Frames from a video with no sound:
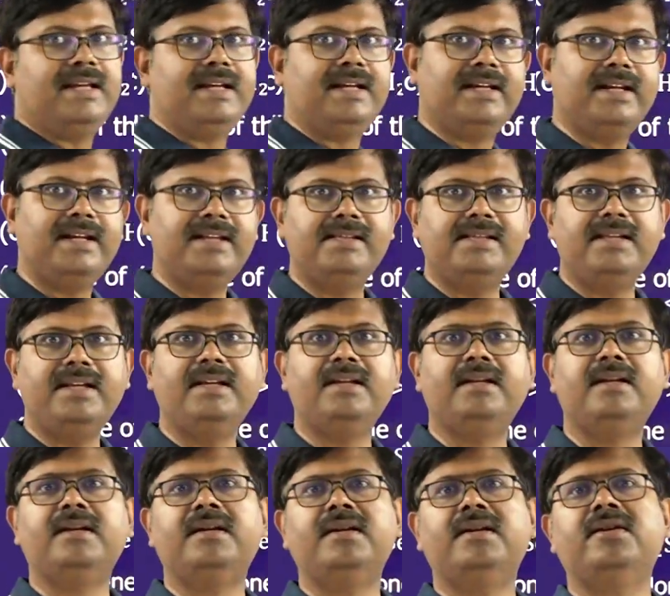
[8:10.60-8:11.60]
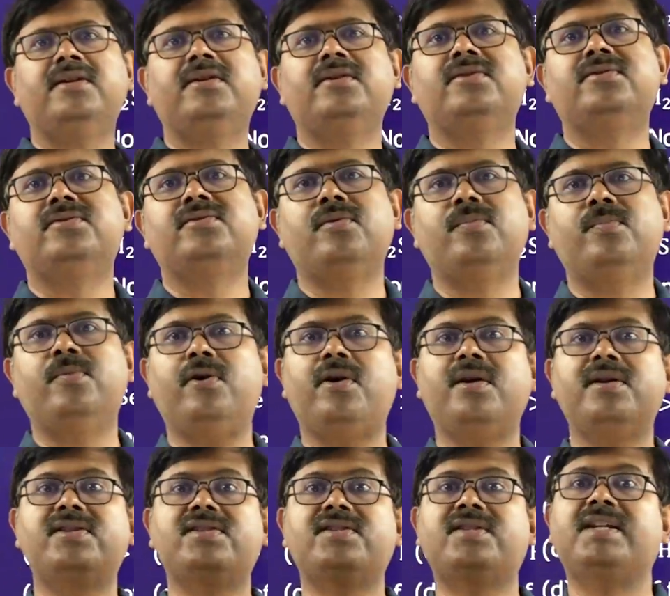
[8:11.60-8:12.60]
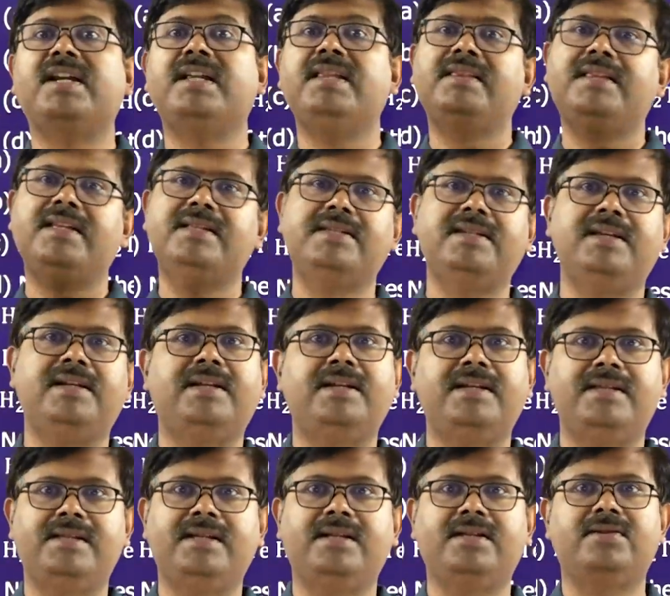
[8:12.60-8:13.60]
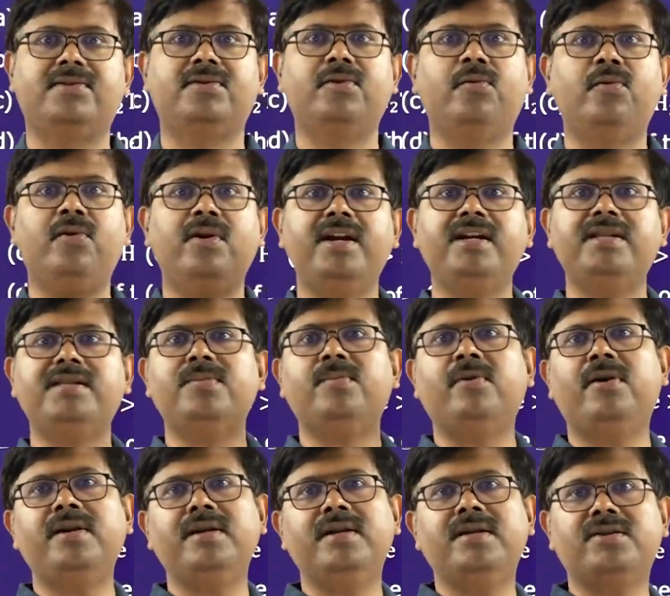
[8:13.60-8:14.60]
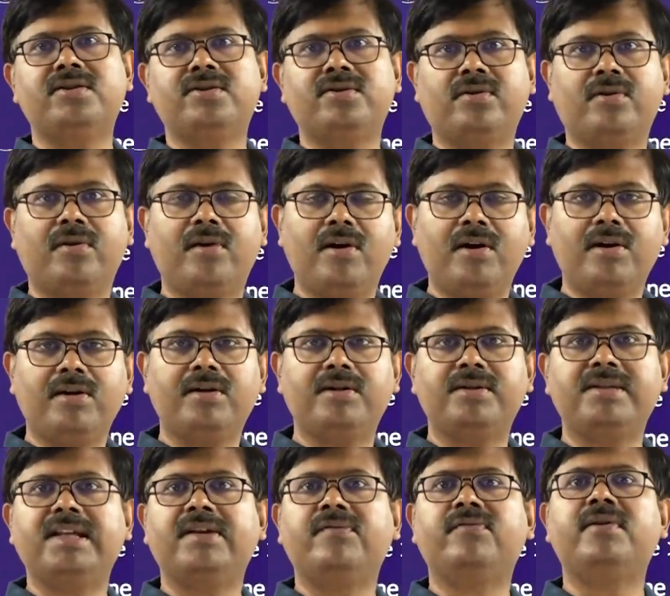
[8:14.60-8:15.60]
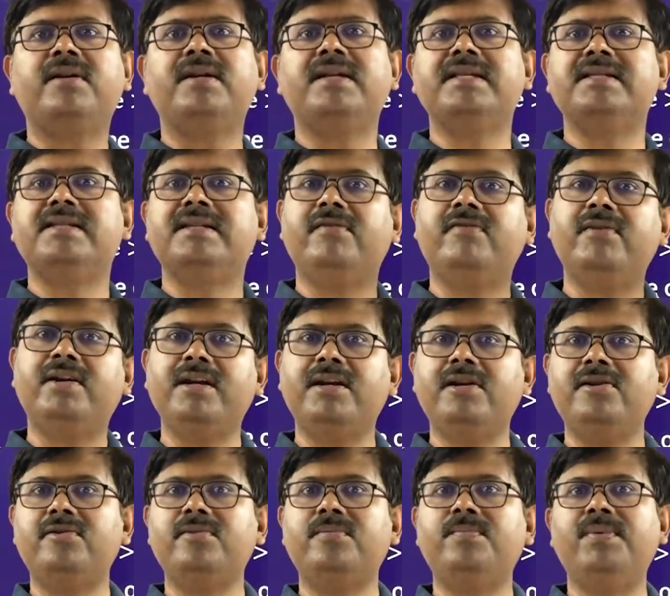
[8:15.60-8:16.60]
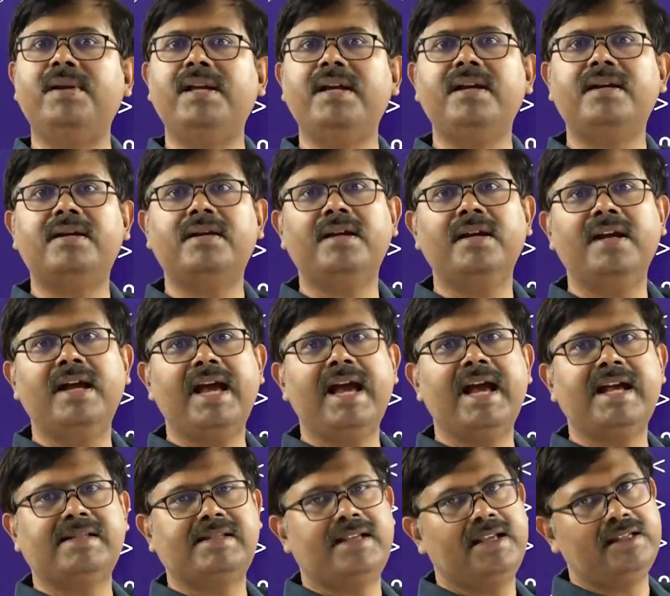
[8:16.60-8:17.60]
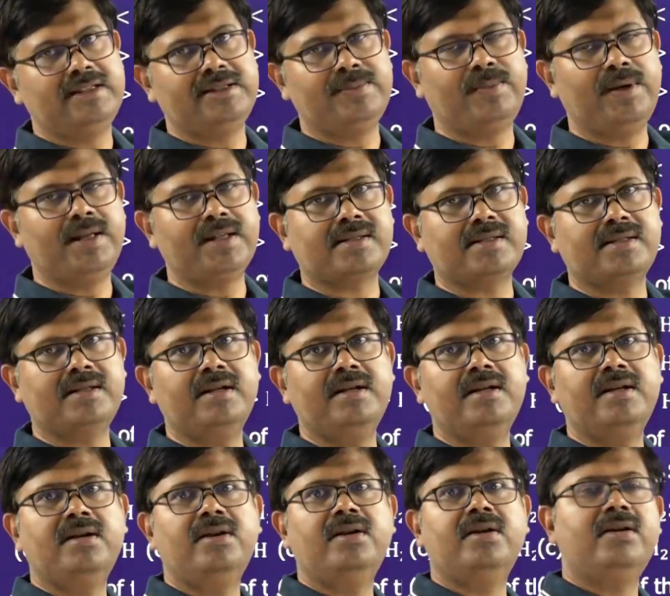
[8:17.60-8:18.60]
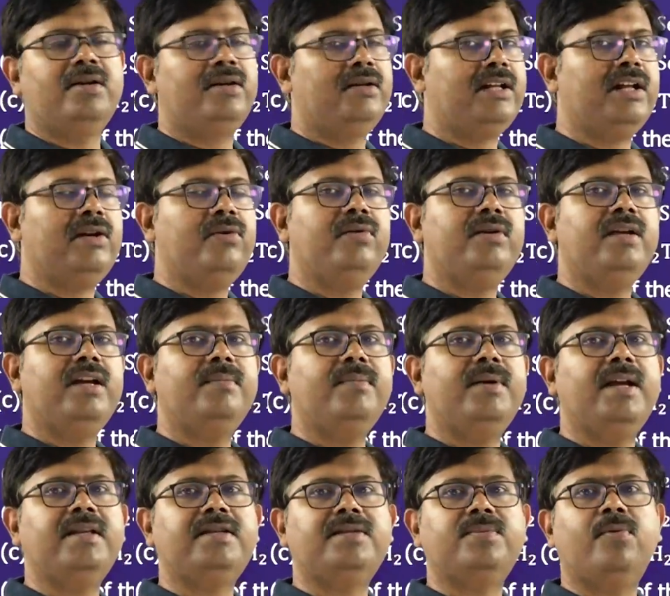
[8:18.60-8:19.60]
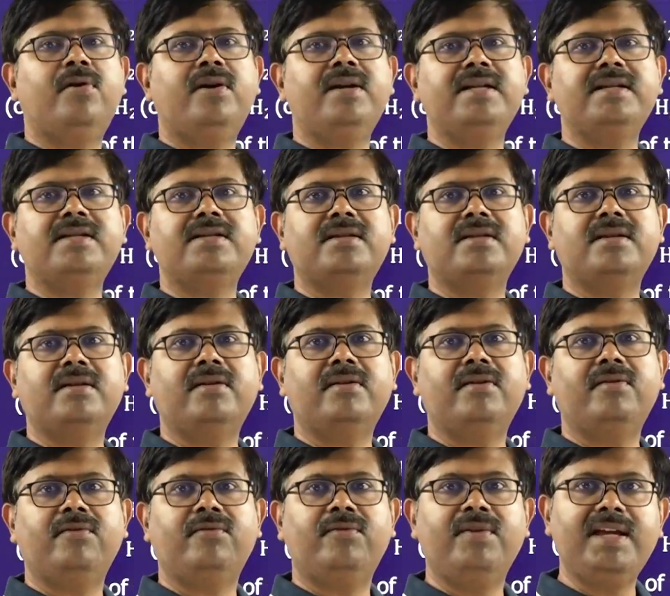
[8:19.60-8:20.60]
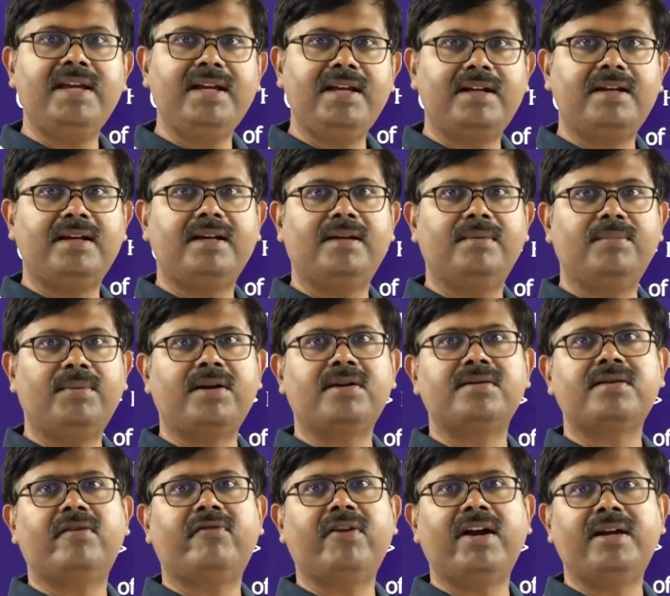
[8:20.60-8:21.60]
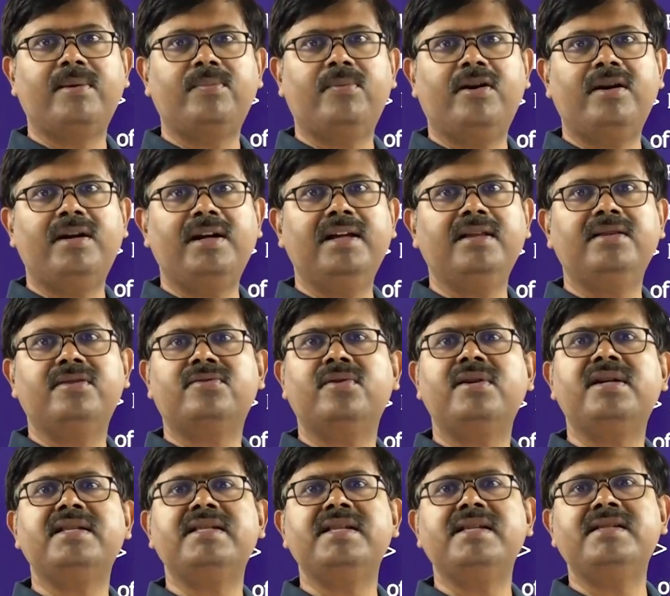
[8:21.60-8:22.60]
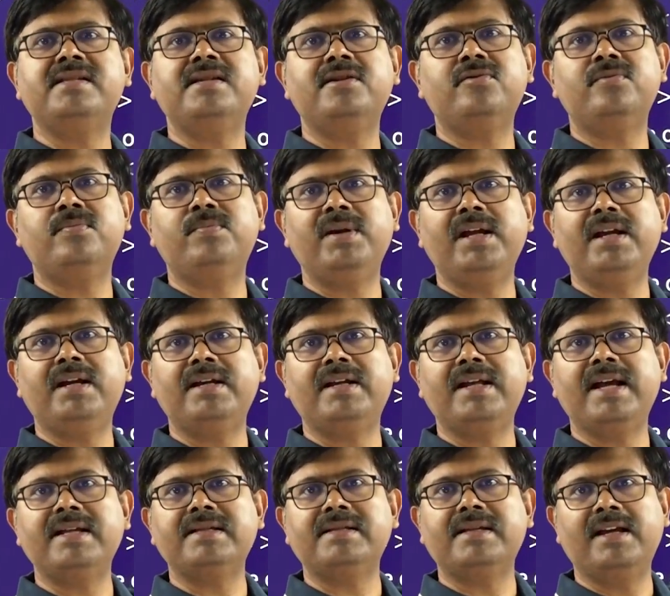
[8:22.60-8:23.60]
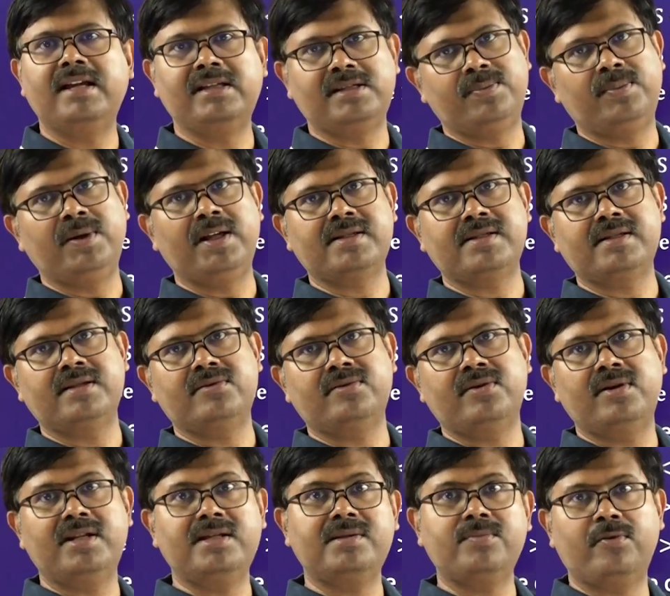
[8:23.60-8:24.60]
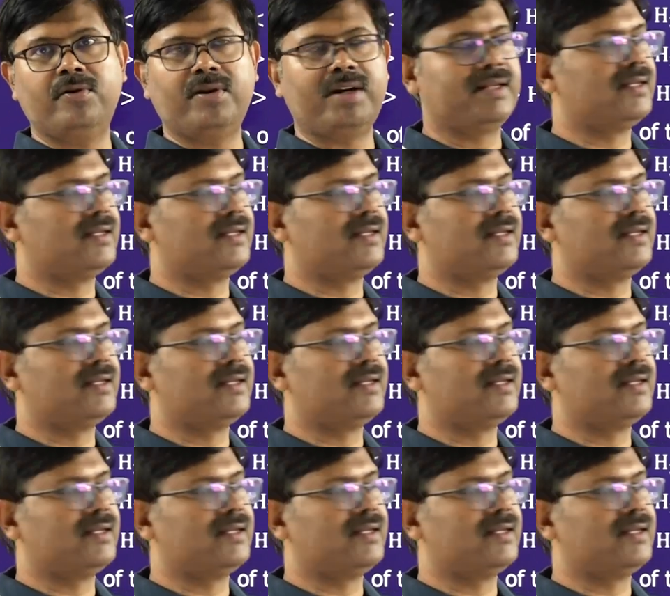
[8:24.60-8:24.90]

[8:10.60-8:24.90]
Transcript: increasing, so bond strength is decreasing. So, OH bond is strong, therefore it is difficult to break as H+. Tellurium H bond is weak because of higher bond length, so it is easy to break it as H+. So, it is more